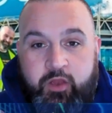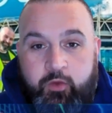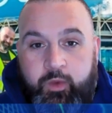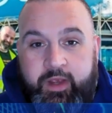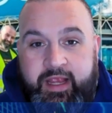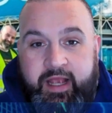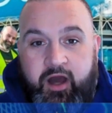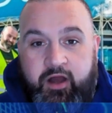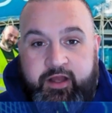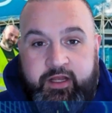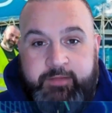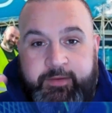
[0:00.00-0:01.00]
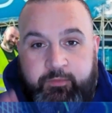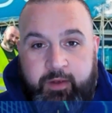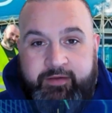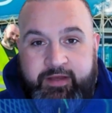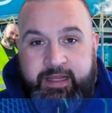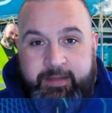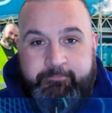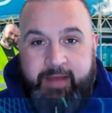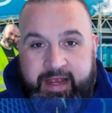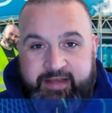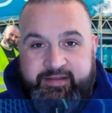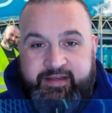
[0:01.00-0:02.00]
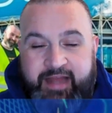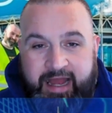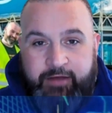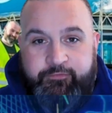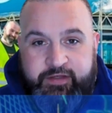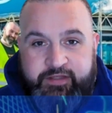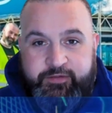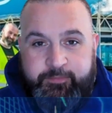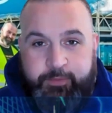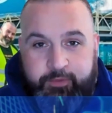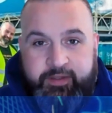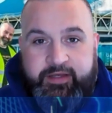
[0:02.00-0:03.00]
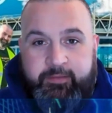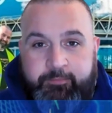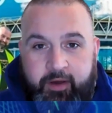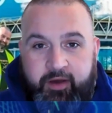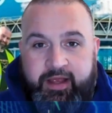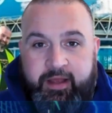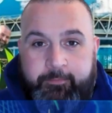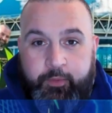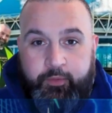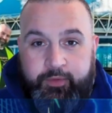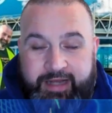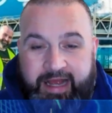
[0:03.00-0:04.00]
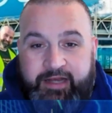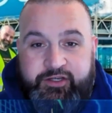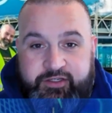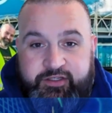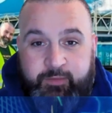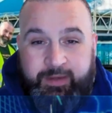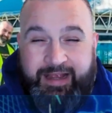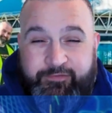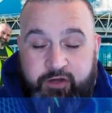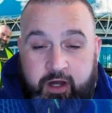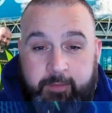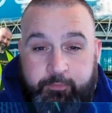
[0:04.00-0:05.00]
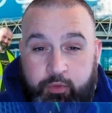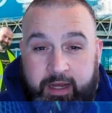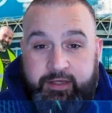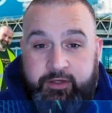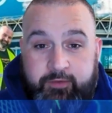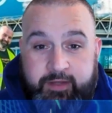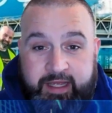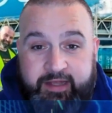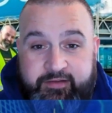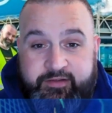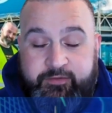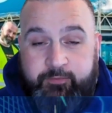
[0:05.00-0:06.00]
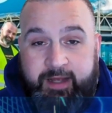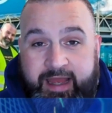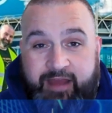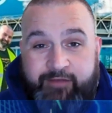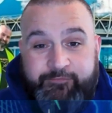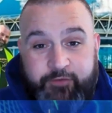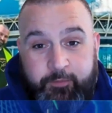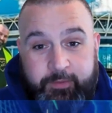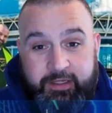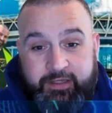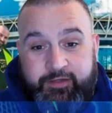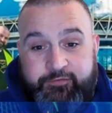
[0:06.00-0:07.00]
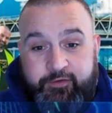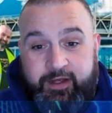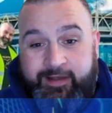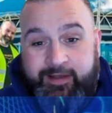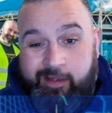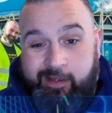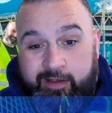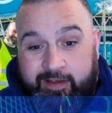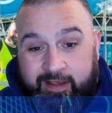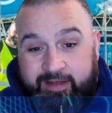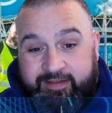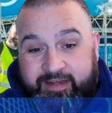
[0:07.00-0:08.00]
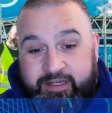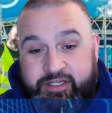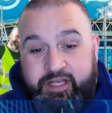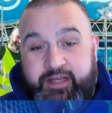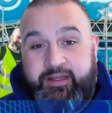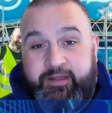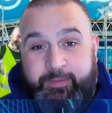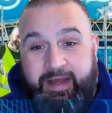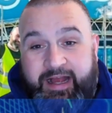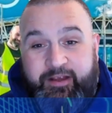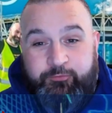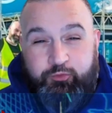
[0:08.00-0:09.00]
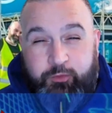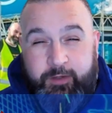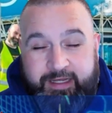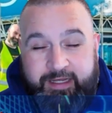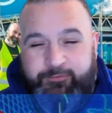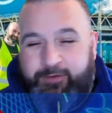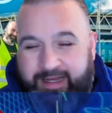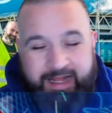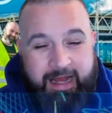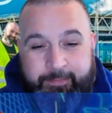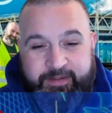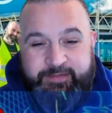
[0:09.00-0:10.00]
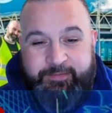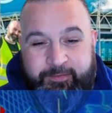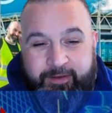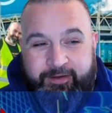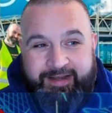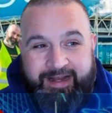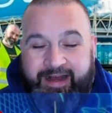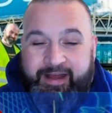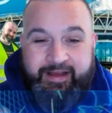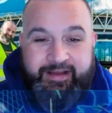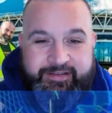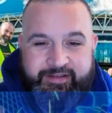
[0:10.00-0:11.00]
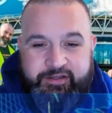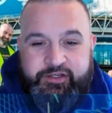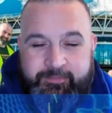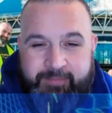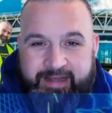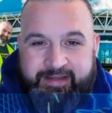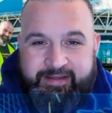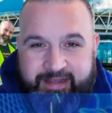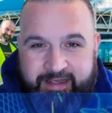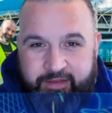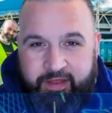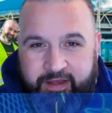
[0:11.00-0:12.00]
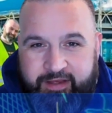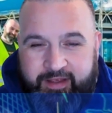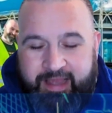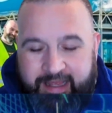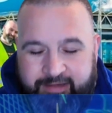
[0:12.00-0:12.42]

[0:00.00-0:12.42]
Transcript: We are going to be wearing the amazing outfits supported by Born Anxious. So we have got our brand new kits to wear. Football at the front, gig t-shirt at the back. Really happy to be wearing that. Such an amazing kit. Thank you